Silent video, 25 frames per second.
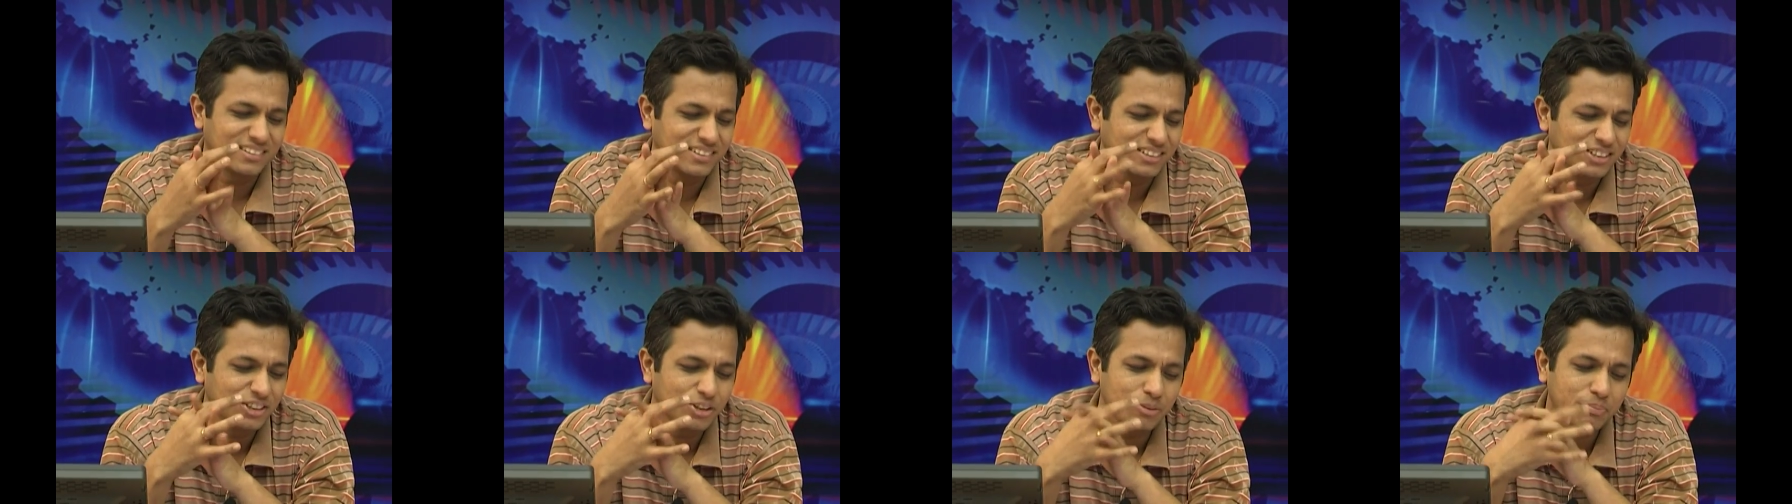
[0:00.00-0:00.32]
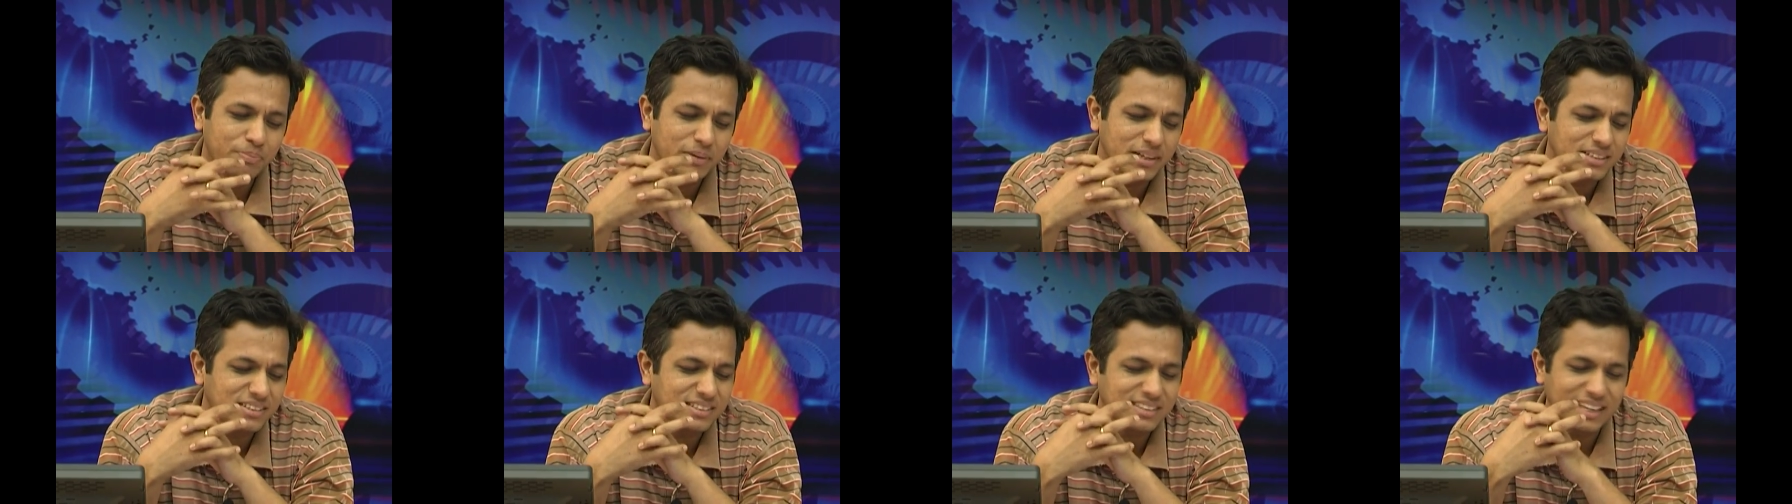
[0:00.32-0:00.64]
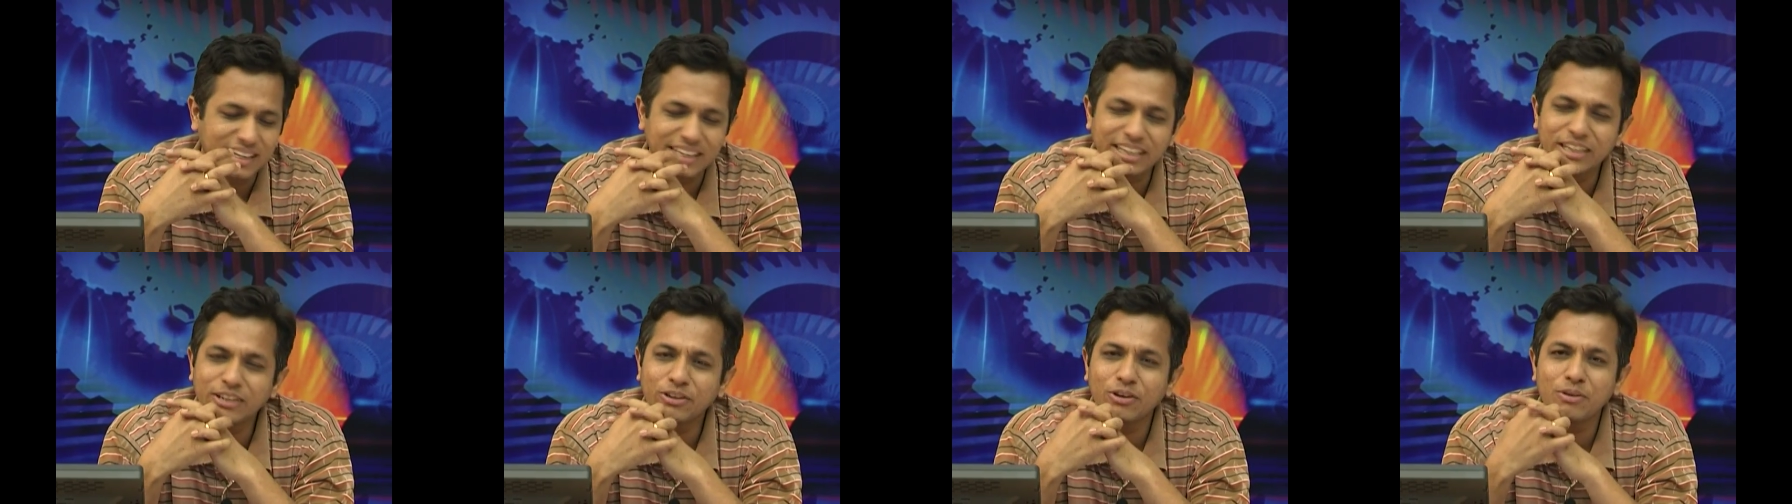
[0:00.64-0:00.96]
You please
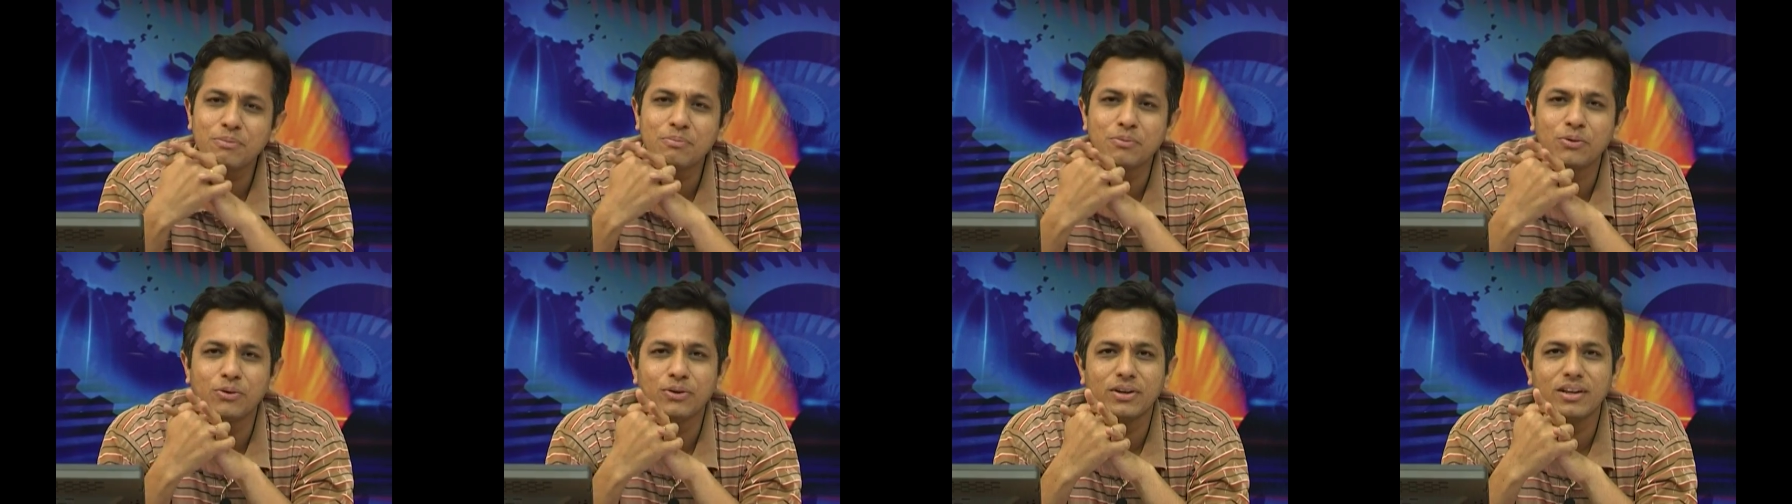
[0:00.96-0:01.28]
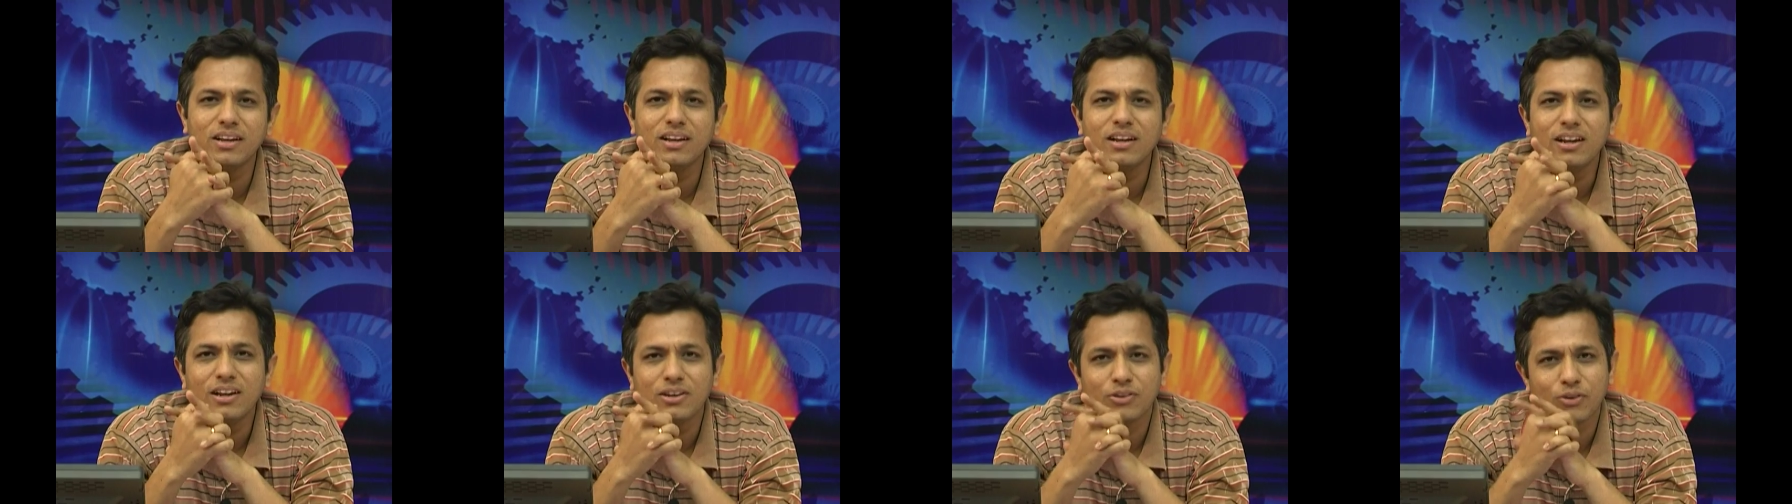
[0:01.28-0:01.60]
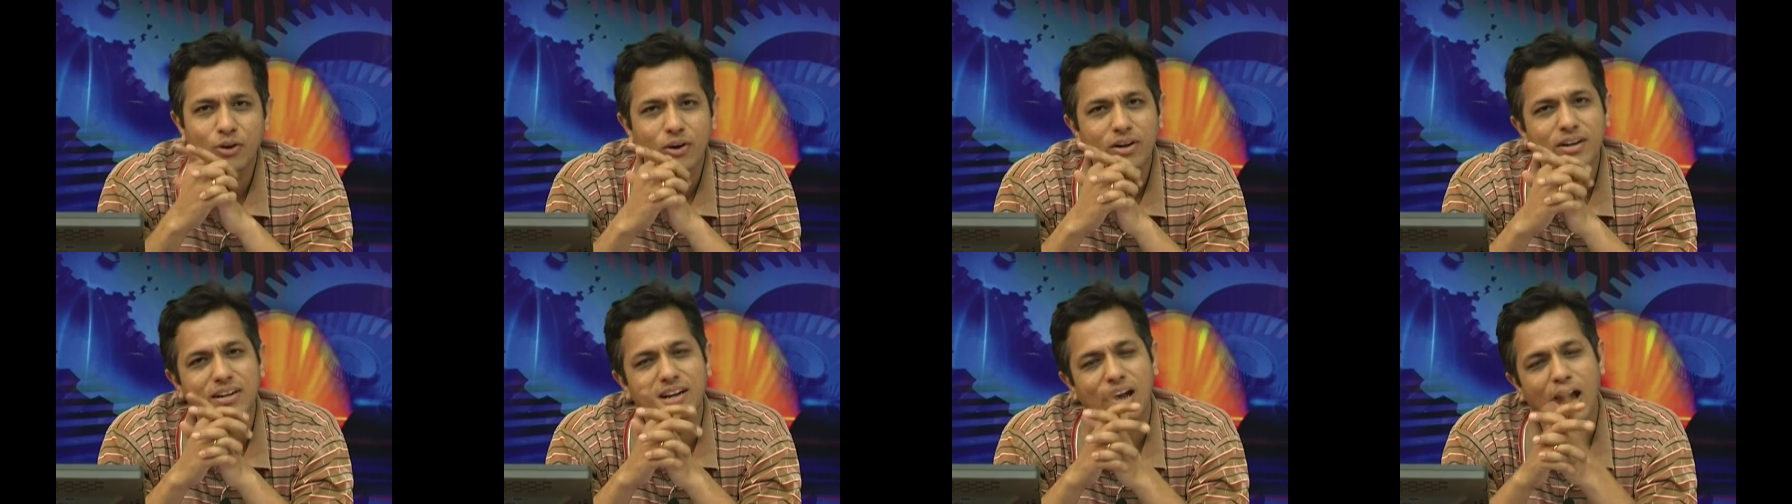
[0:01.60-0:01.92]
send it on Moodle
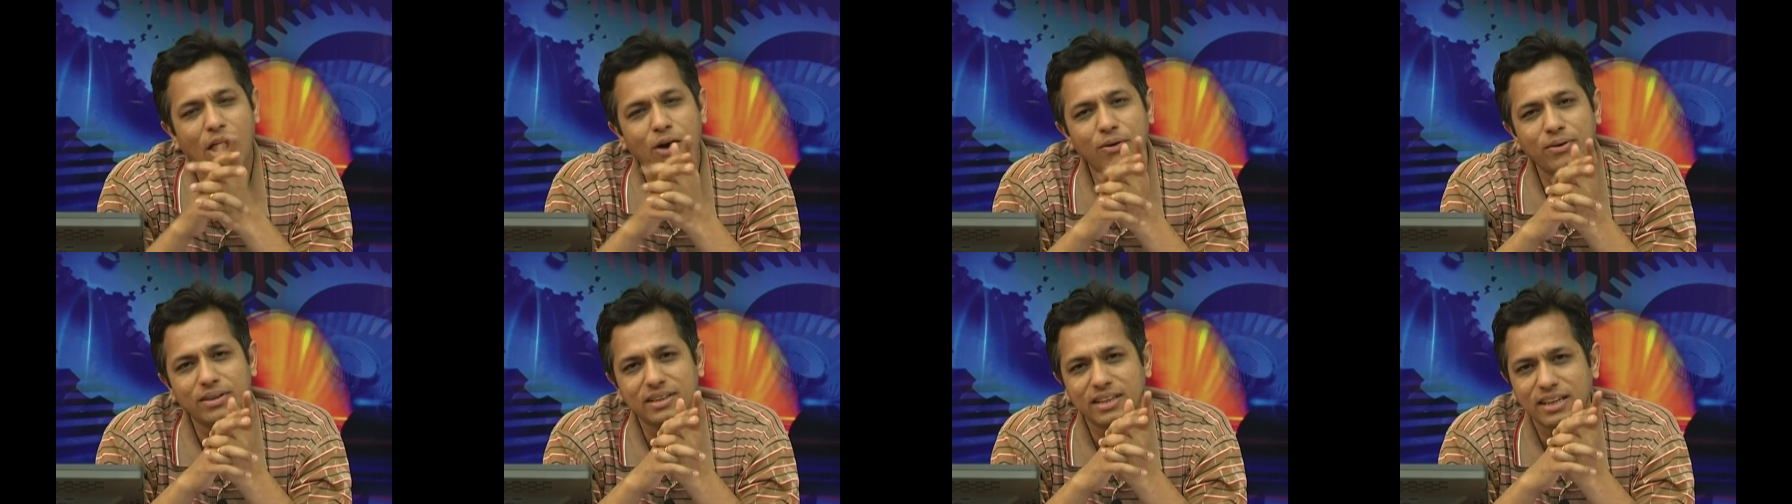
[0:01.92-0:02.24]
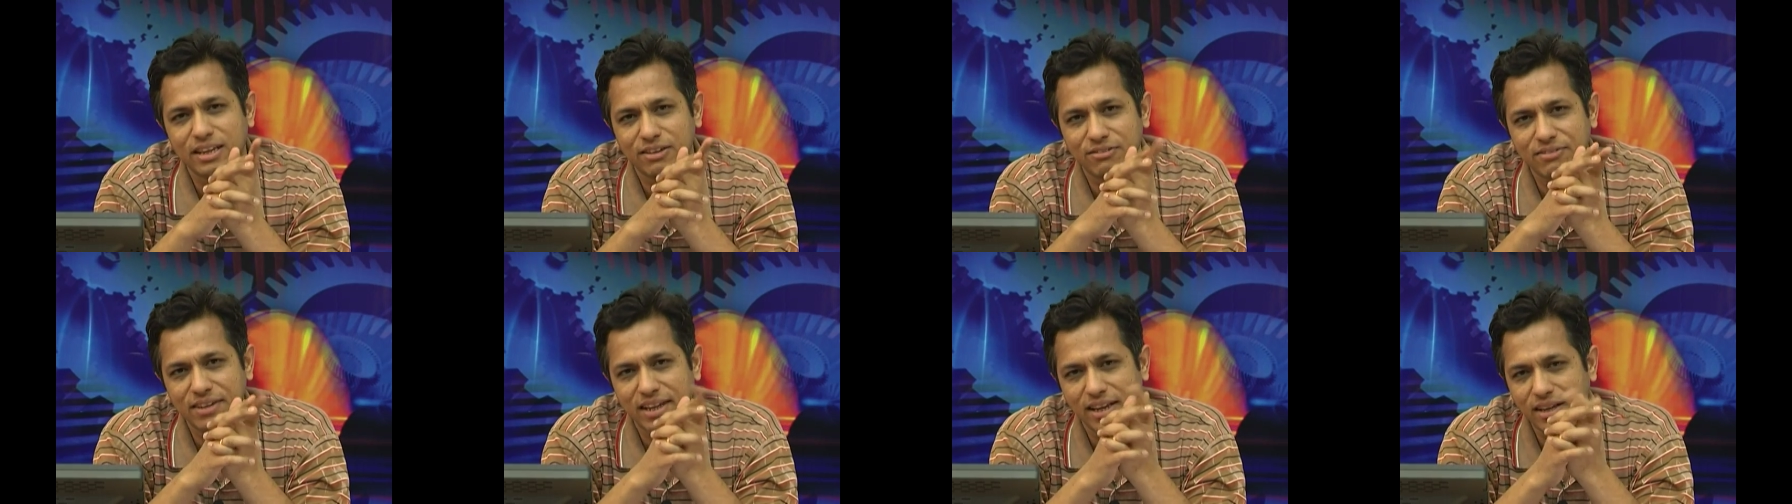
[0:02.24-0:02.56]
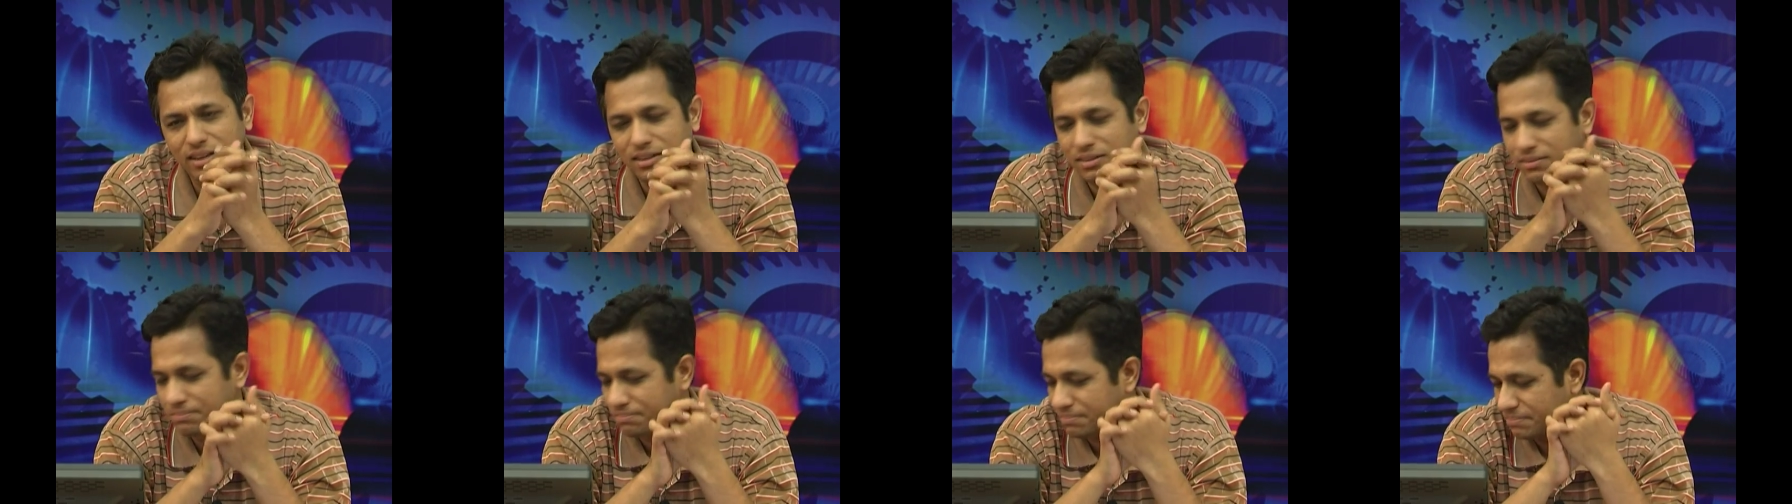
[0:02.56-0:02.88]
not now in the evening